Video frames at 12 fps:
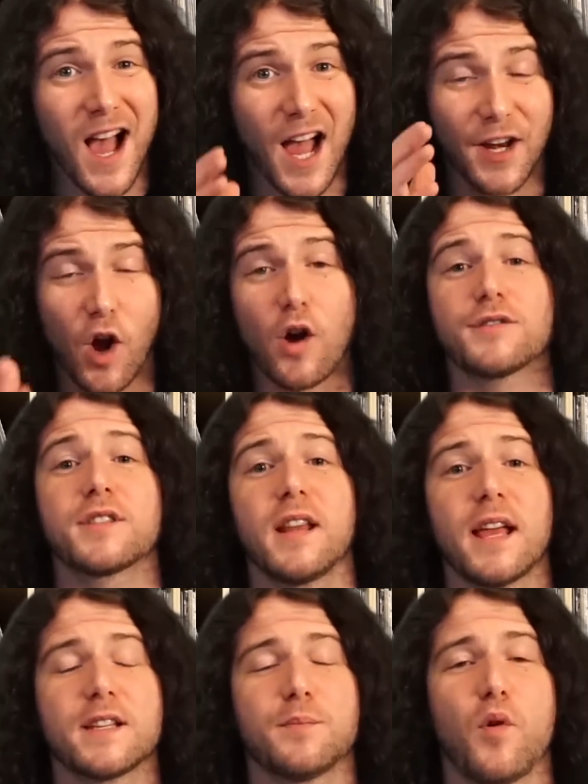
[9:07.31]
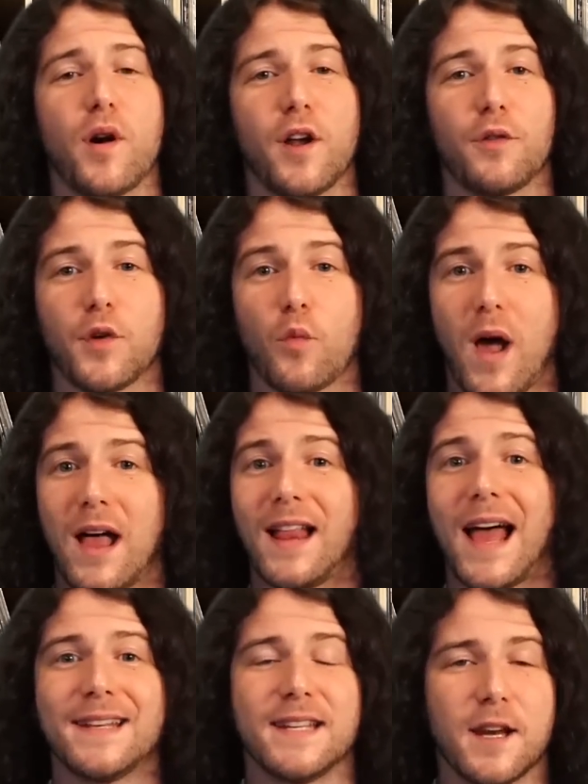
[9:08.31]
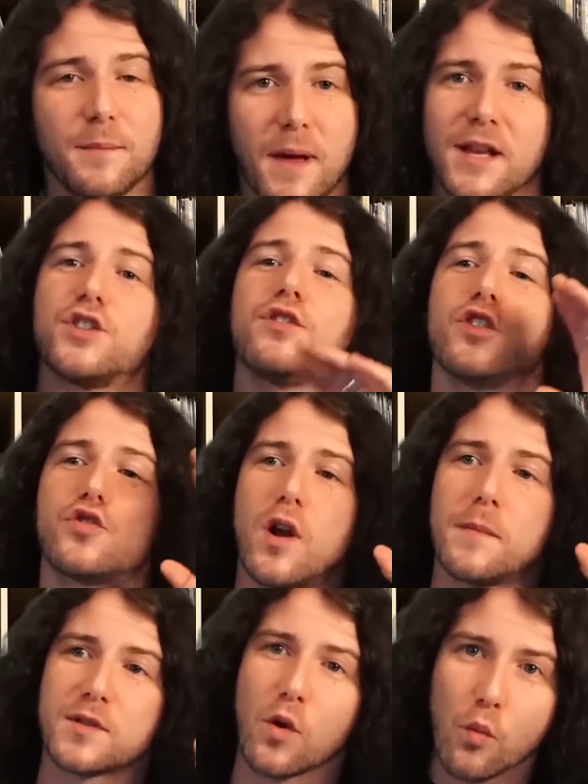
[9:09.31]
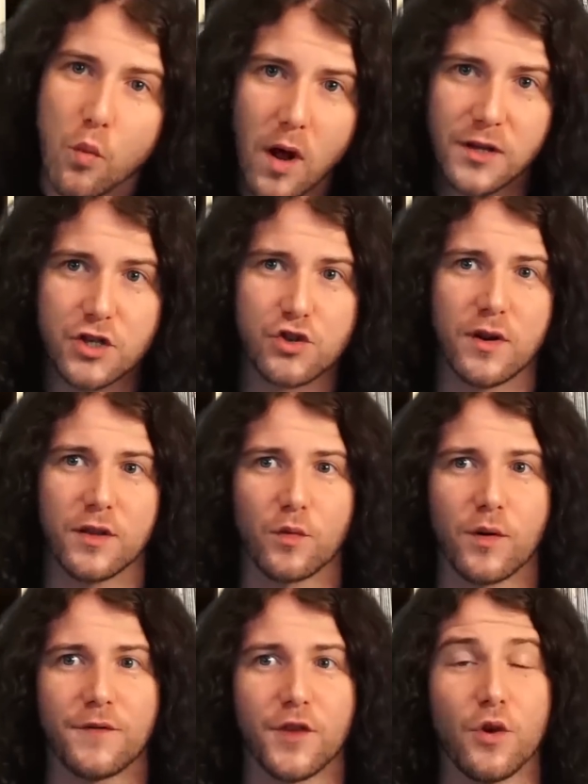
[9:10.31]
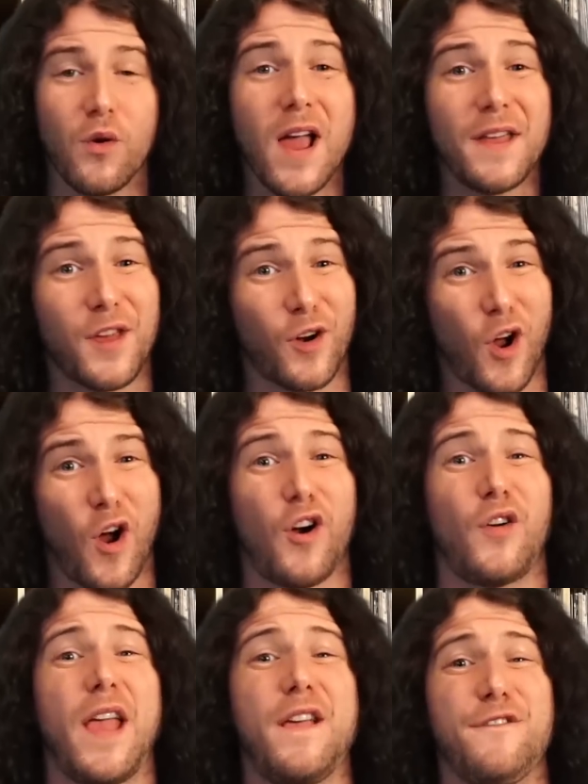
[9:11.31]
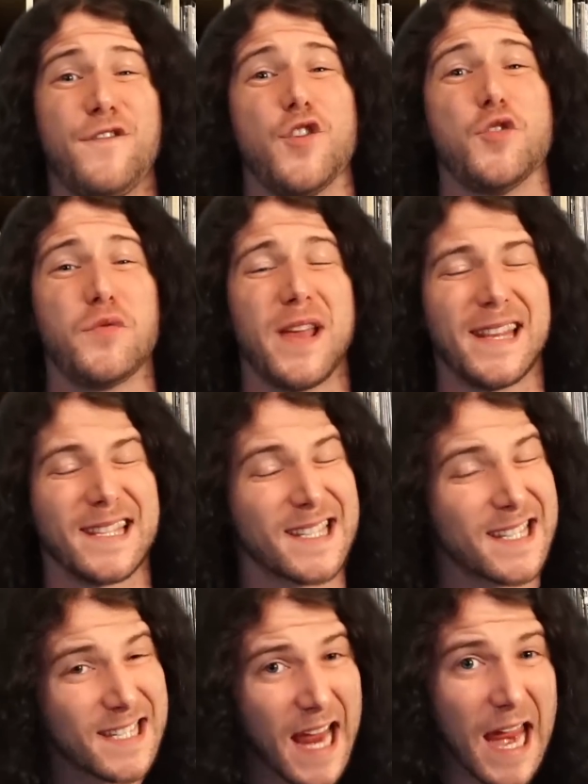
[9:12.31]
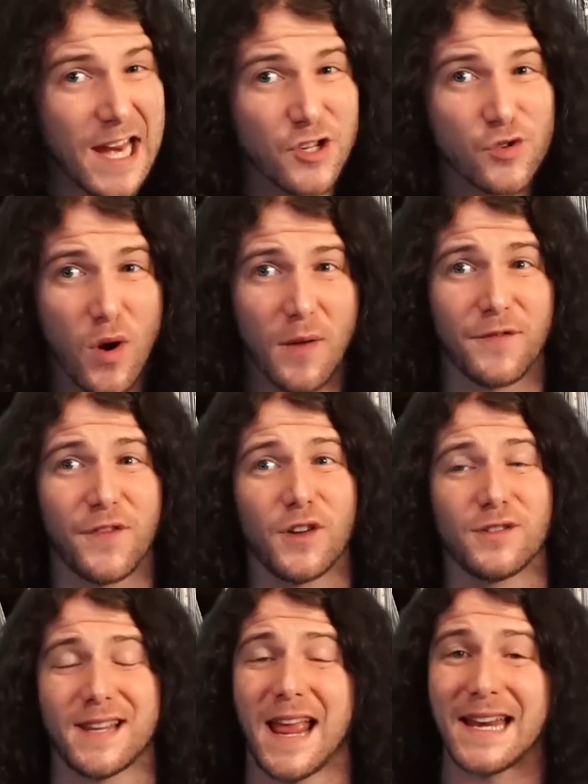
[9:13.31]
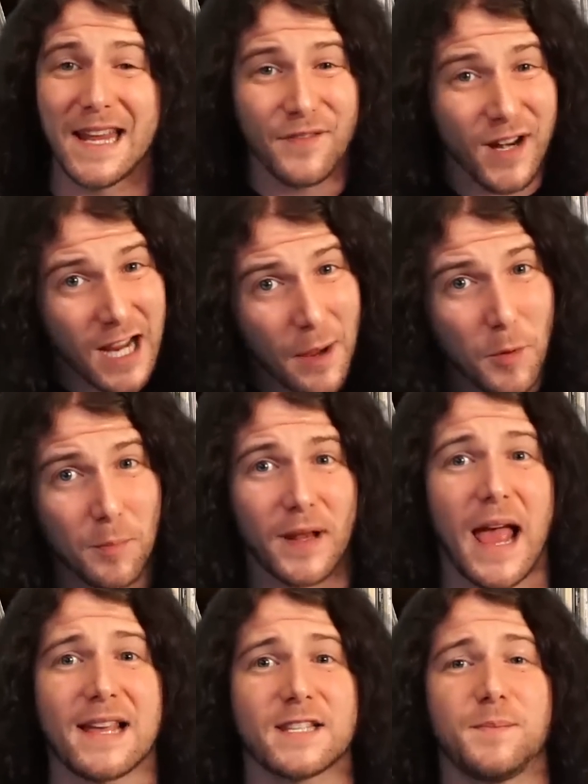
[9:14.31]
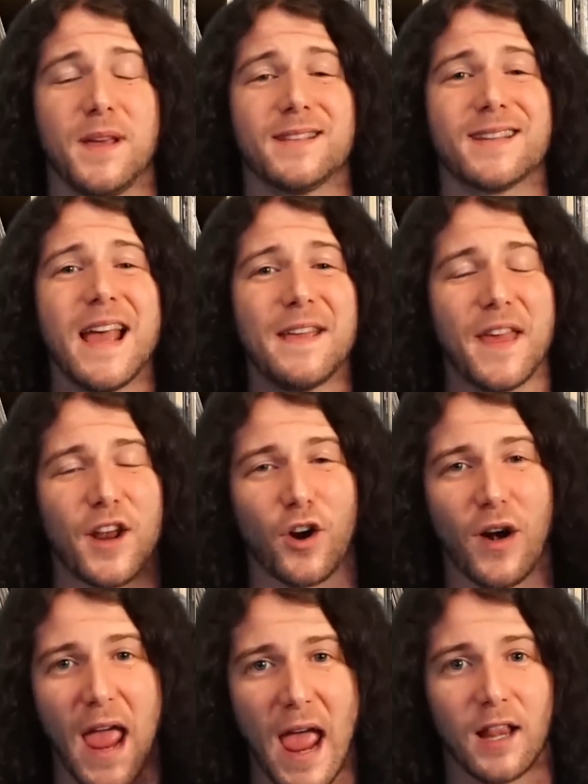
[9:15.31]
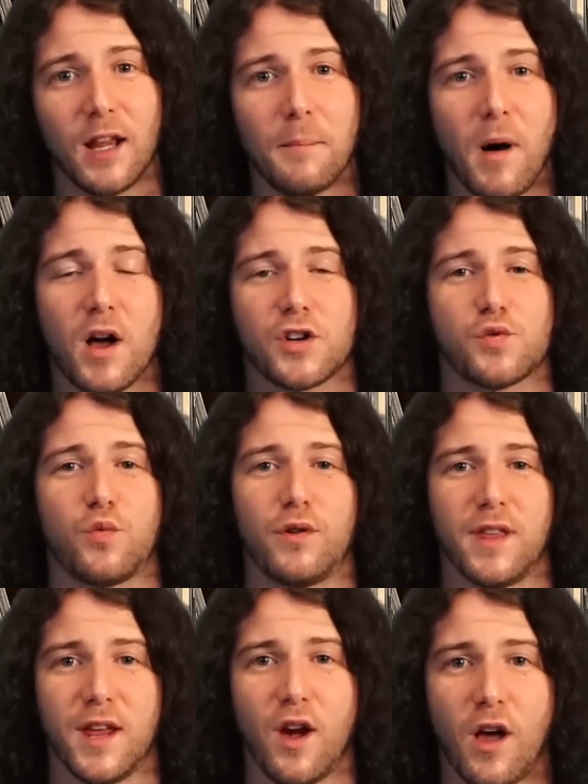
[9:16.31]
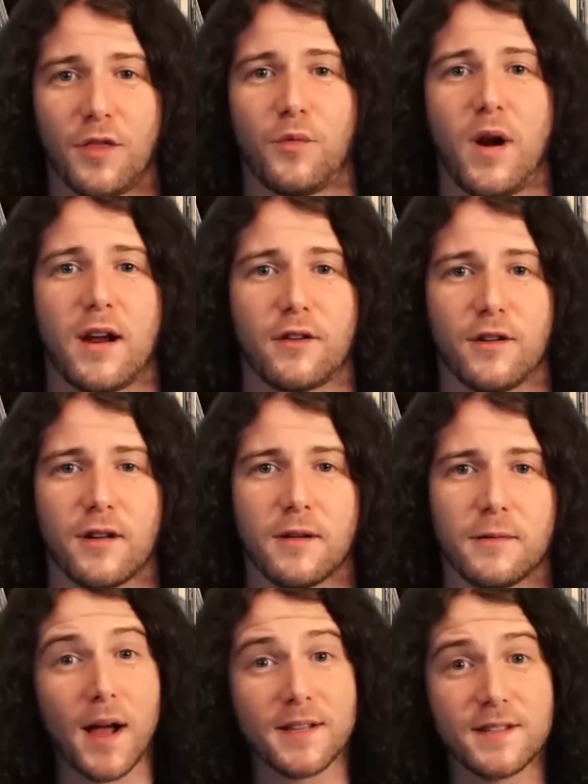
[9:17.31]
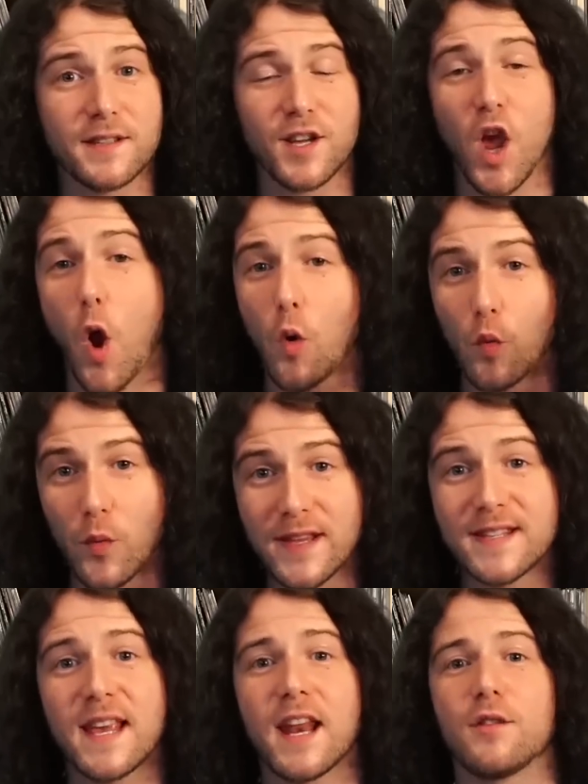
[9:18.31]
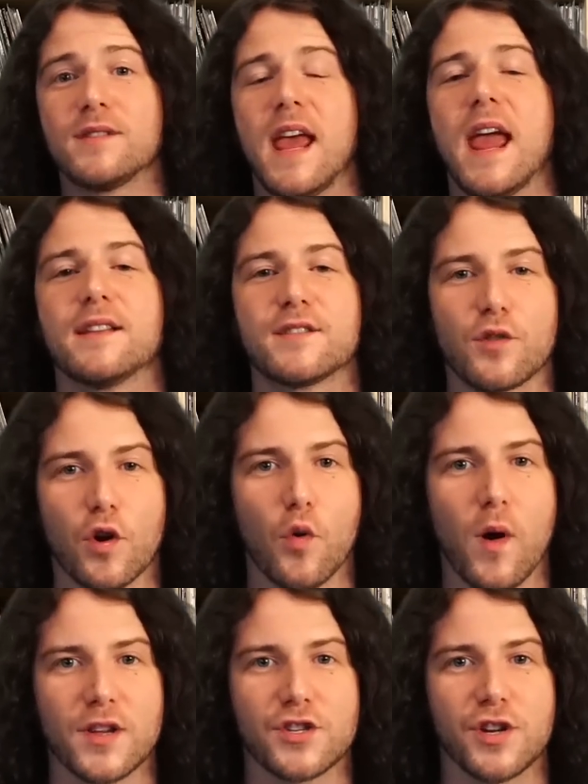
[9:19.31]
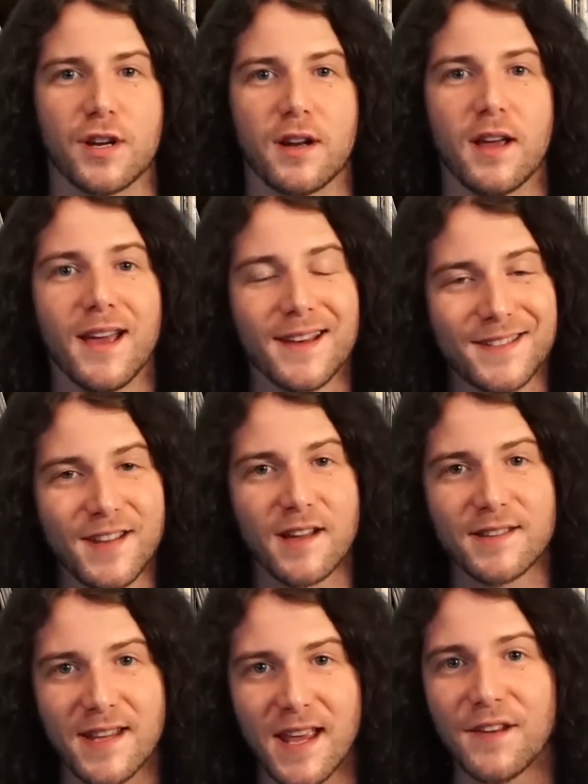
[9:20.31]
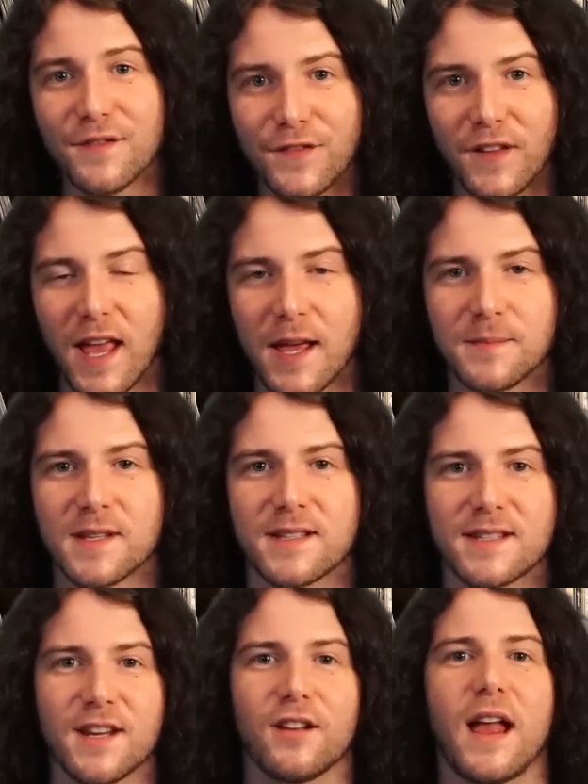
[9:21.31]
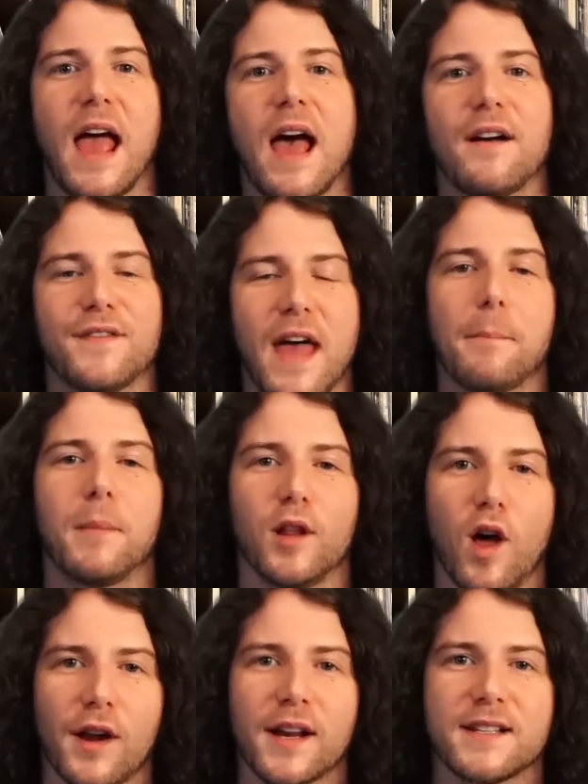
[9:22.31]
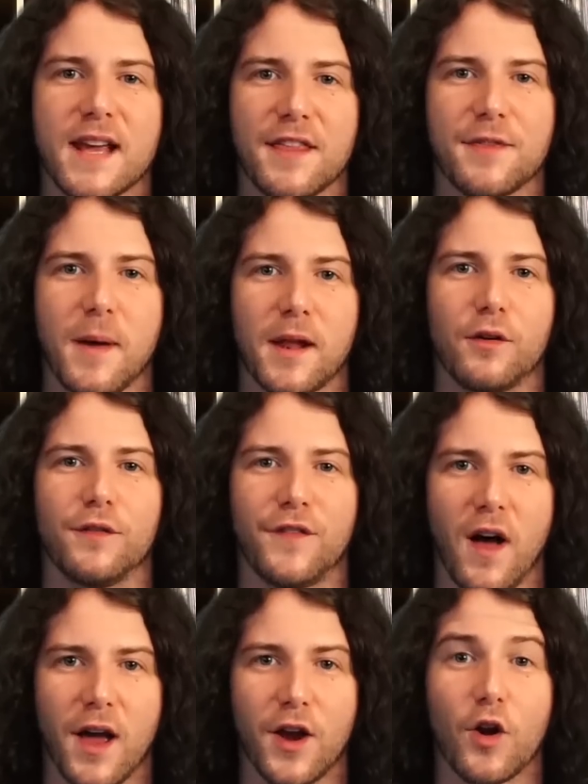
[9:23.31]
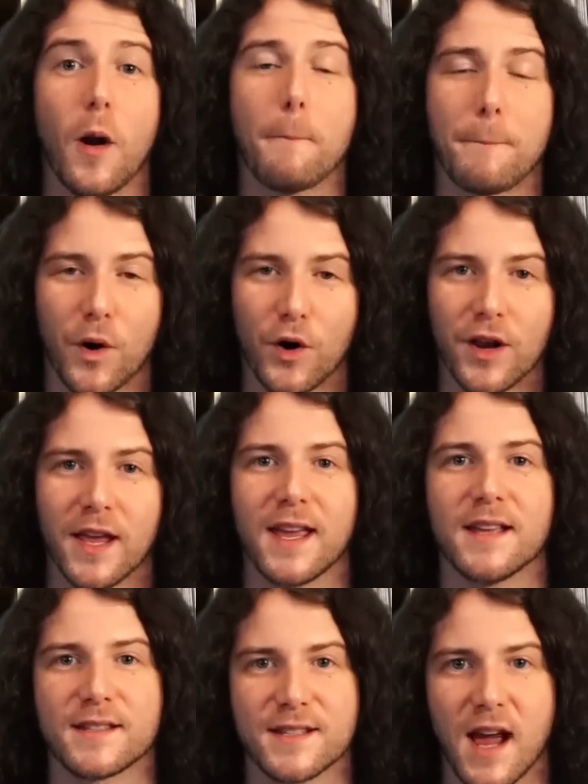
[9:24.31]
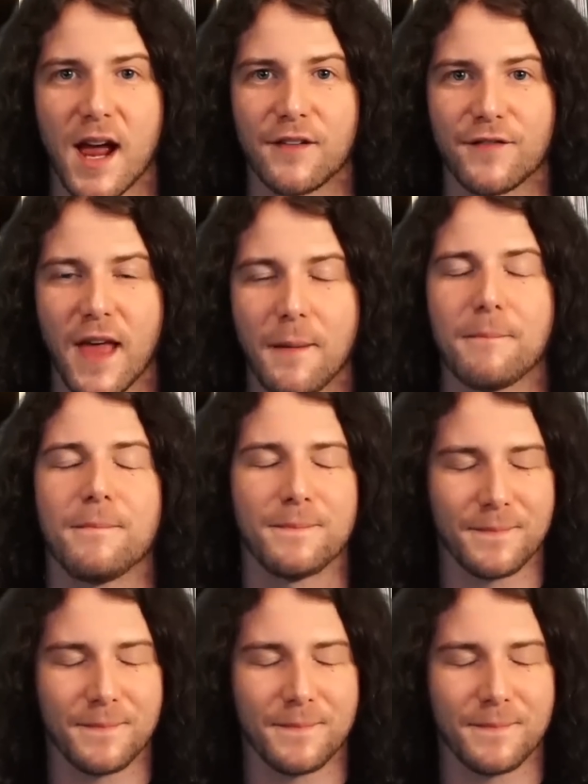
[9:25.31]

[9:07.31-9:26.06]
I'd also like to point out that while I didn't mention the drums once during the review, there are a few insane drum fills and even a couple blast beats that are hella mosh-worthy on the record. But we set out to answer a question. Does In Flames still have that melodic death metal fire burning inside of them?